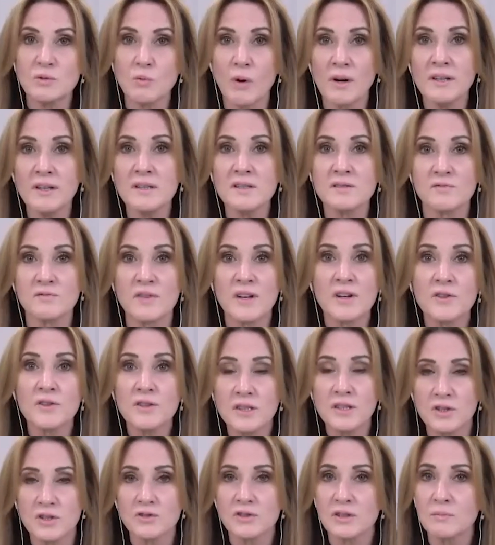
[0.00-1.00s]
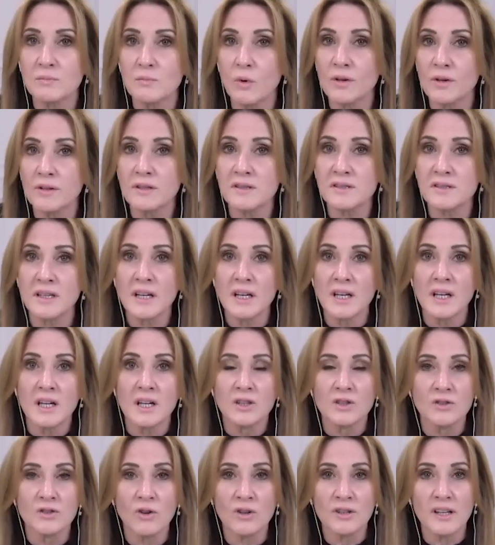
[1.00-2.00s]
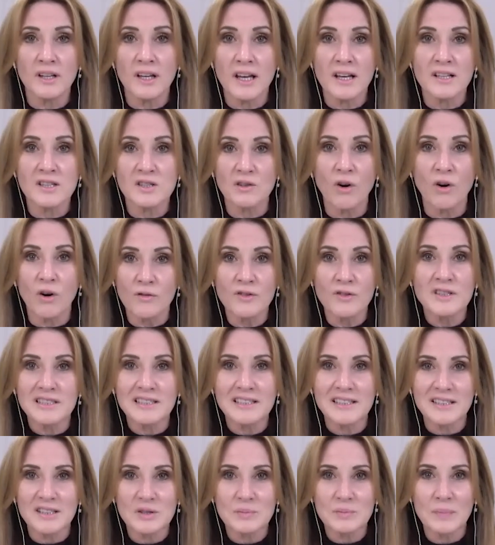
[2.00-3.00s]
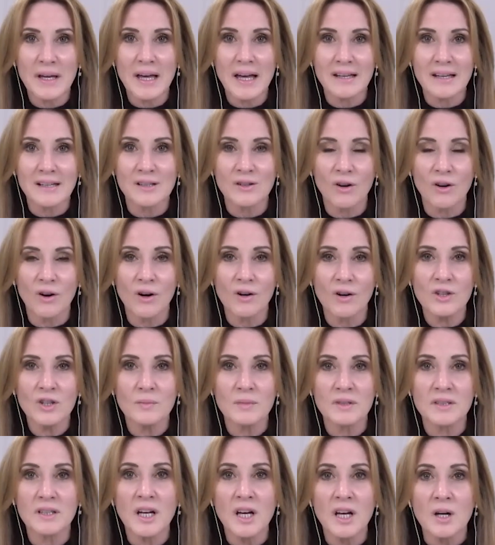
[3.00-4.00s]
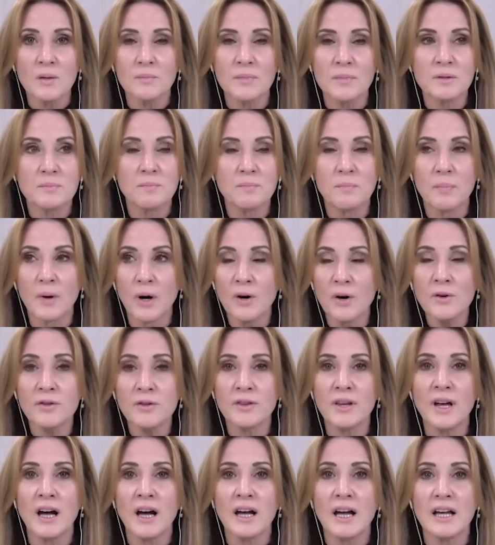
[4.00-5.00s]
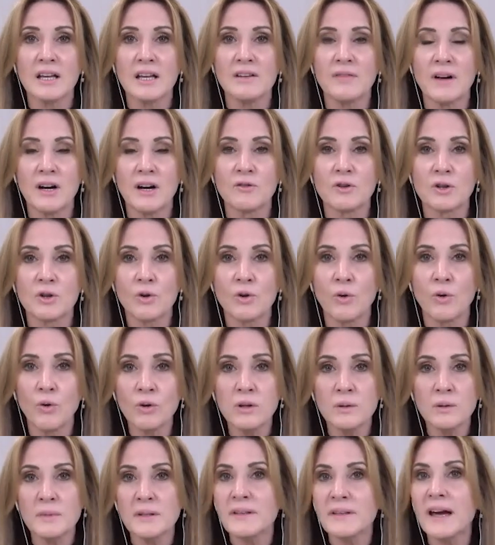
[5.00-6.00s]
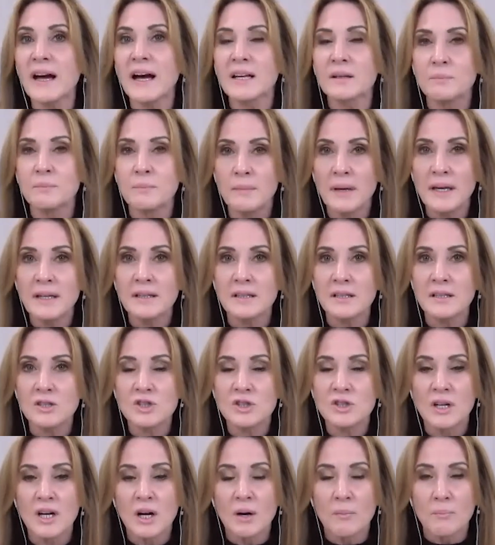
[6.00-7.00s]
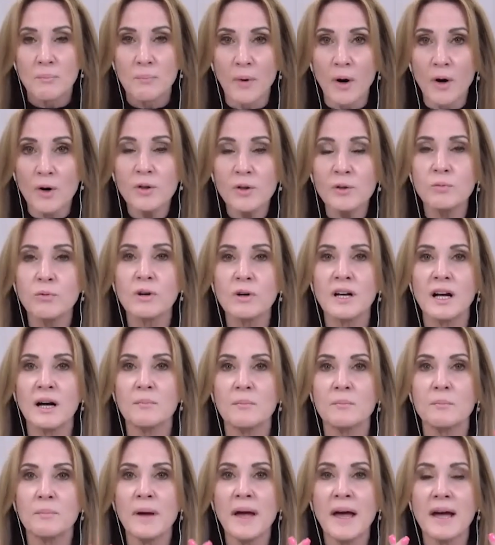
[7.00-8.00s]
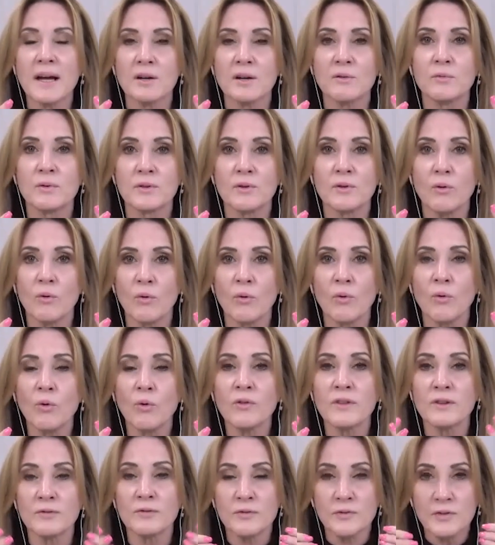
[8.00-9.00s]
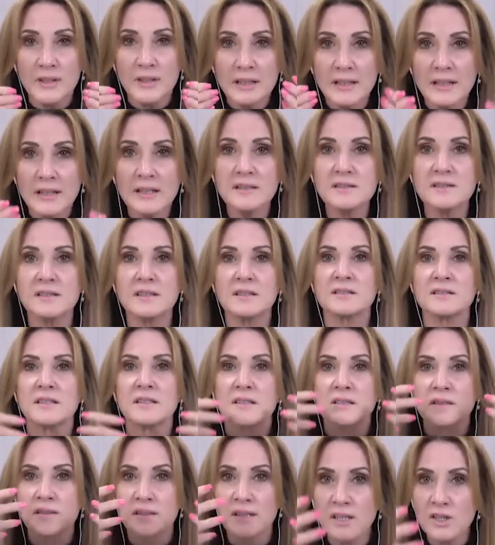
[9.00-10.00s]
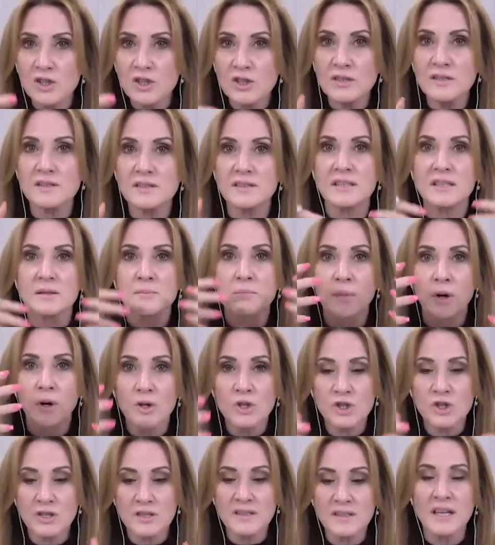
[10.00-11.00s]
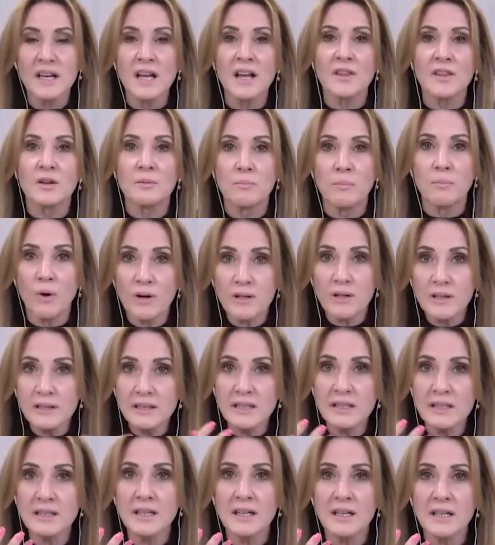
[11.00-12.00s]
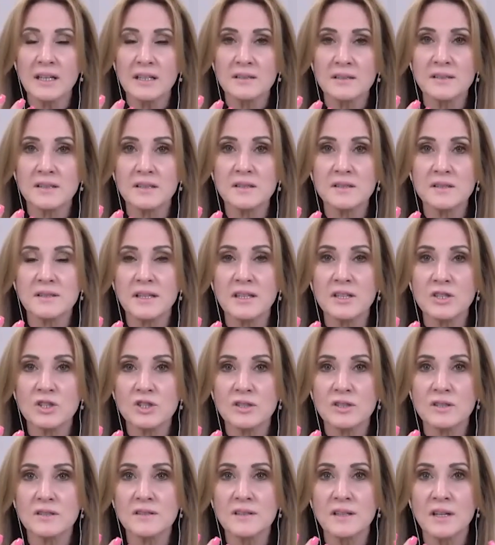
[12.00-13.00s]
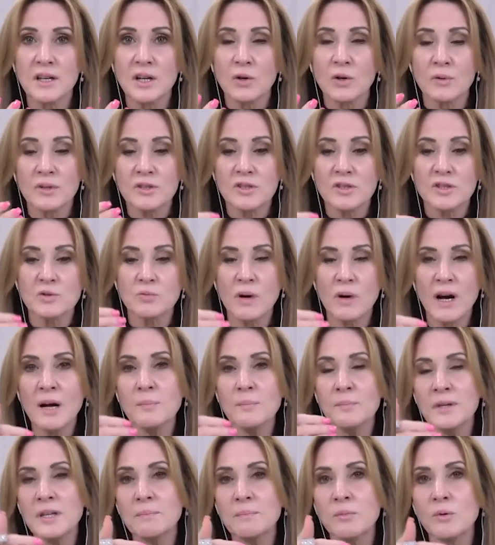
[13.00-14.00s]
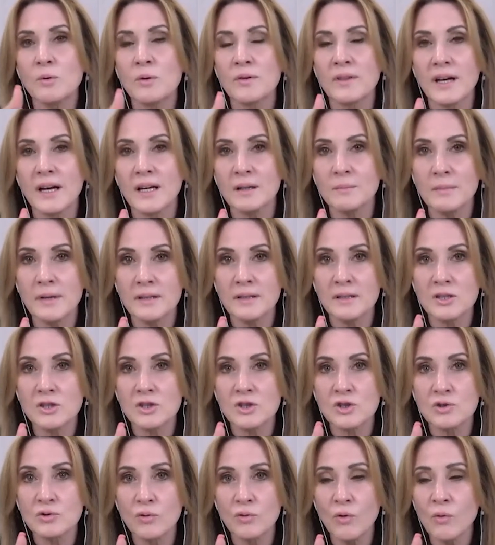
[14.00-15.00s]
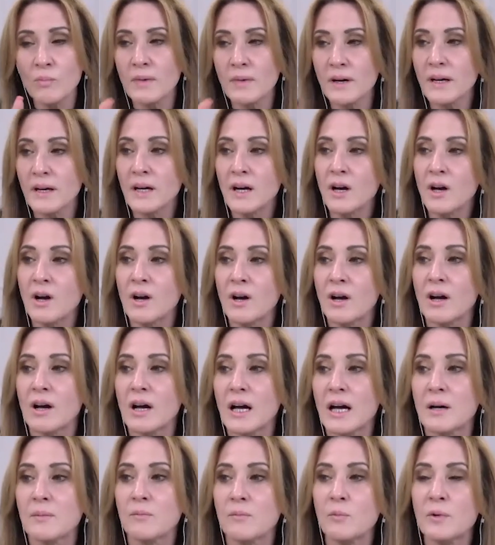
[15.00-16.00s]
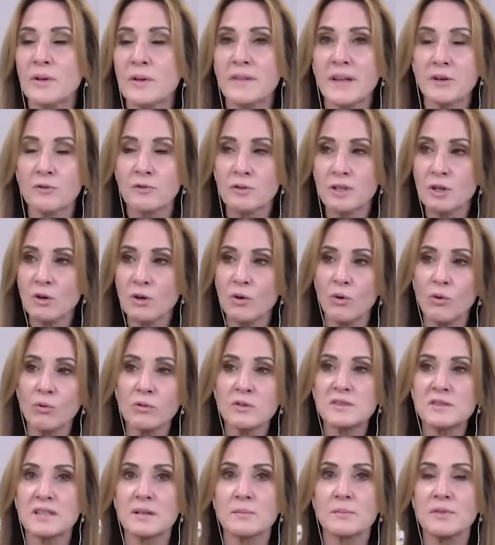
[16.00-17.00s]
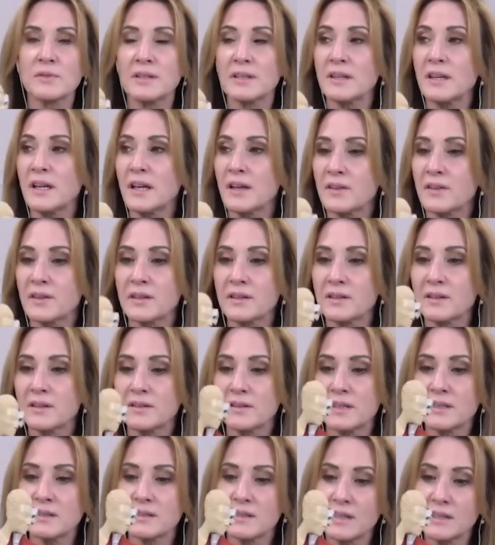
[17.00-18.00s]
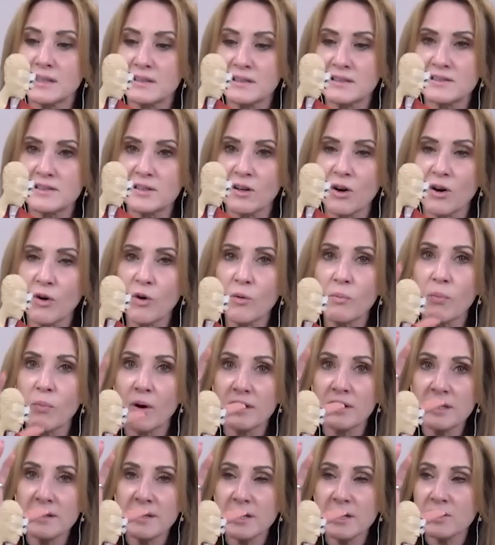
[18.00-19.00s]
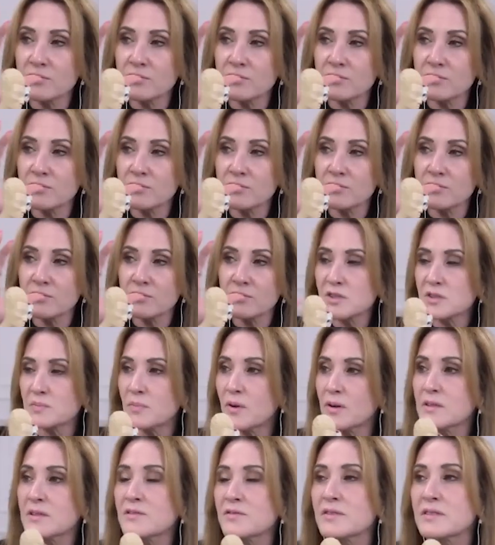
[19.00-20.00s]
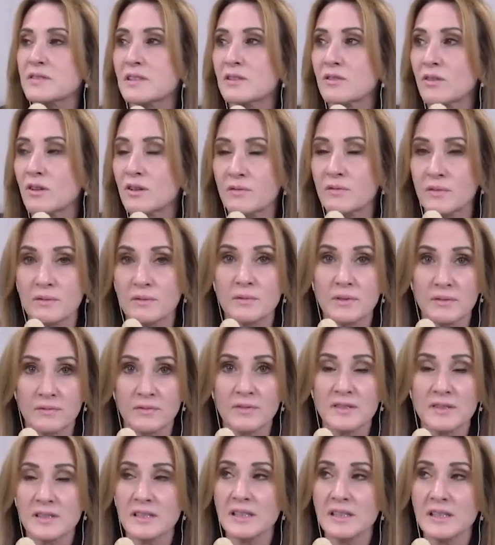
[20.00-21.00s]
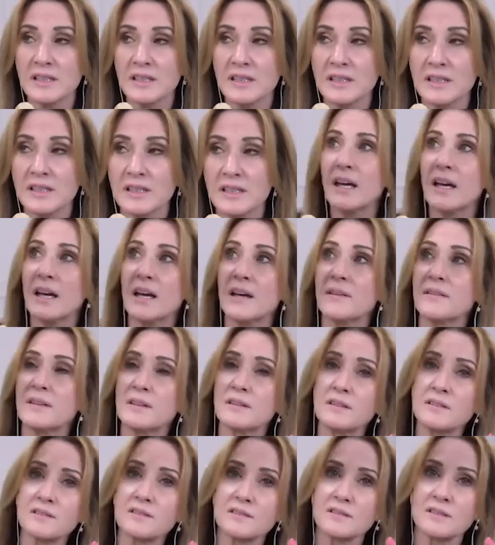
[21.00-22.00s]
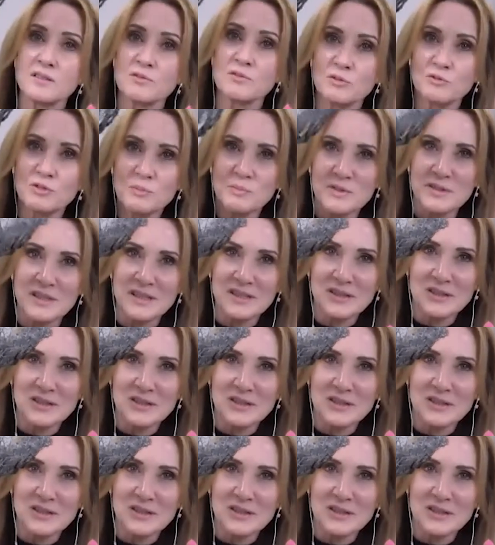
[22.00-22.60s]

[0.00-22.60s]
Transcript: One is very extreme, one is not as obviously as bad an argument, but both, if I recall them and they're unmanaged, both will come back with all the feelings, their sensations, the emotions, the bodily sensations, which is why people with unmanaged trauma, um, when they recall something, the, the, it's the whole body that. Re- responds physically, and then this this would represent a